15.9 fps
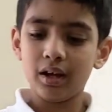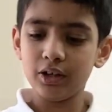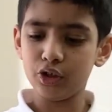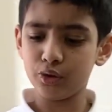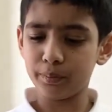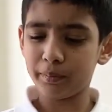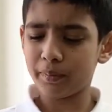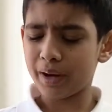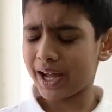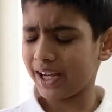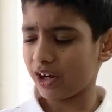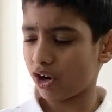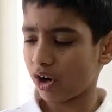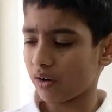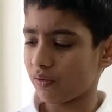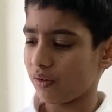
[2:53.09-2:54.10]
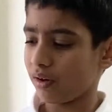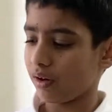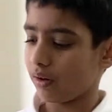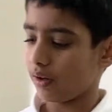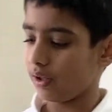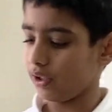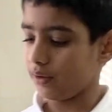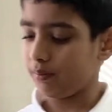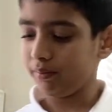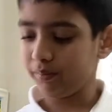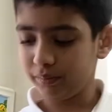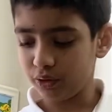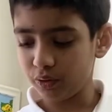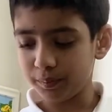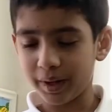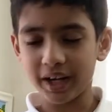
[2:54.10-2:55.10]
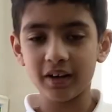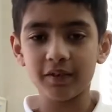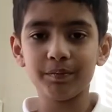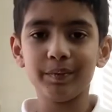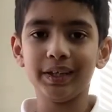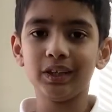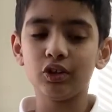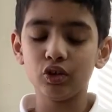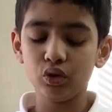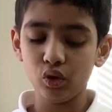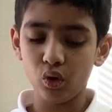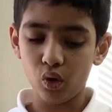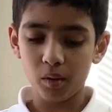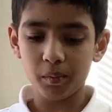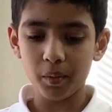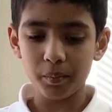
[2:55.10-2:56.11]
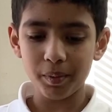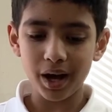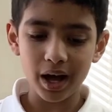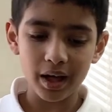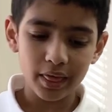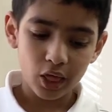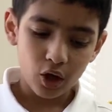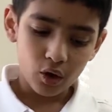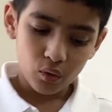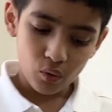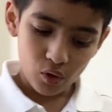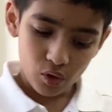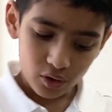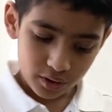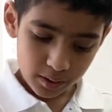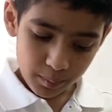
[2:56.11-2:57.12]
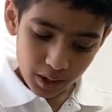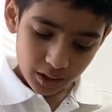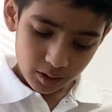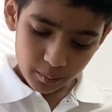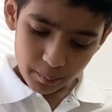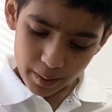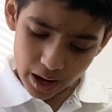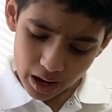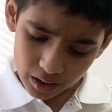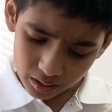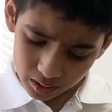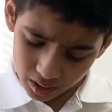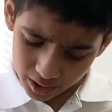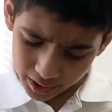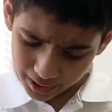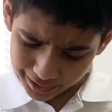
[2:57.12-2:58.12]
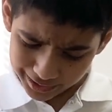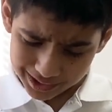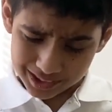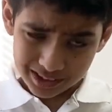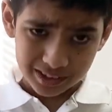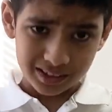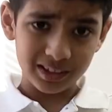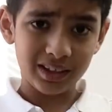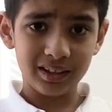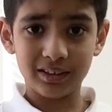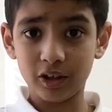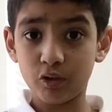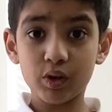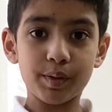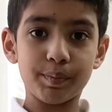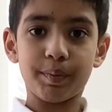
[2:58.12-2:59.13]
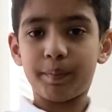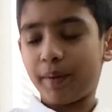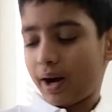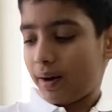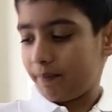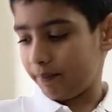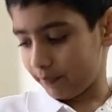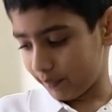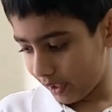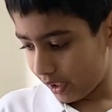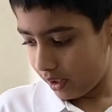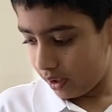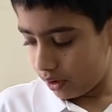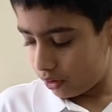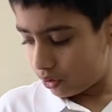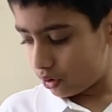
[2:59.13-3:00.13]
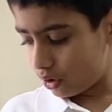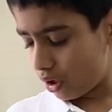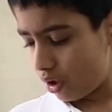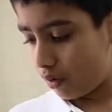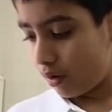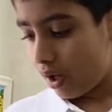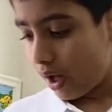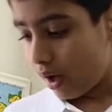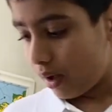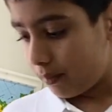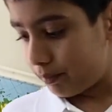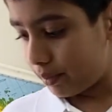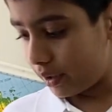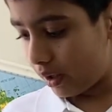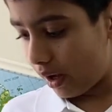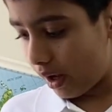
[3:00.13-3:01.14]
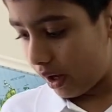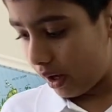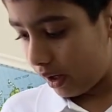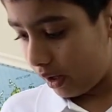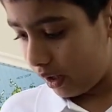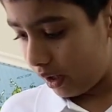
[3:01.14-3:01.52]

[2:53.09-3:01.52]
you might have made the normal bot or some other bot like the gripper bot. So, but